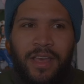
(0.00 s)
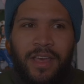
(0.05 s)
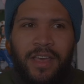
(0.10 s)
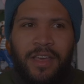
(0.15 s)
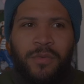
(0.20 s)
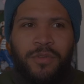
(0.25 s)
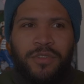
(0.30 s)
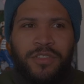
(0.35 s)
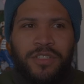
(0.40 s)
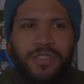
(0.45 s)

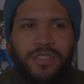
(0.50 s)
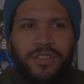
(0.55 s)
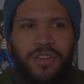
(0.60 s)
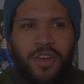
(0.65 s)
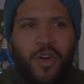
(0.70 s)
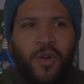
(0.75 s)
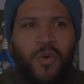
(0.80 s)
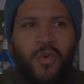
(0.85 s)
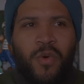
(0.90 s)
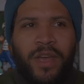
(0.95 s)
It was
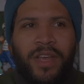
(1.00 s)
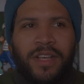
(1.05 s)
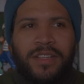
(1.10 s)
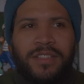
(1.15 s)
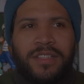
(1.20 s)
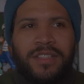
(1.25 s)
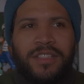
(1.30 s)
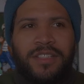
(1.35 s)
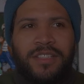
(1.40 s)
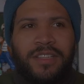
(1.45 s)

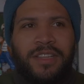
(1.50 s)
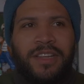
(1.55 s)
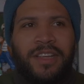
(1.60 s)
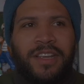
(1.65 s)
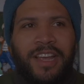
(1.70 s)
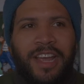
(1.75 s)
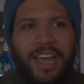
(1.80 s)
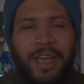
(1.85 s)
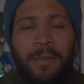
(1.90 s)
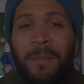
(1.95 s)
always,
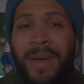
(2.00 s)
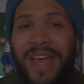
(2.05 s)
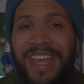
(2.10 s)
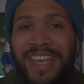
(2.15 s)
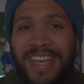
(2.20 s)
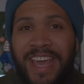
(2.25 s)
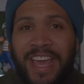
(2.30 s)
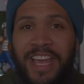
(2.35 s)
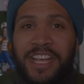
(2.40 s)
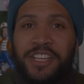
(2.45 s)
in my
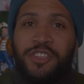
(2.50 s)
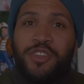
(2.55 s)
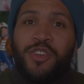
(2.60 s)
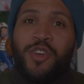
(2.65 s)
case,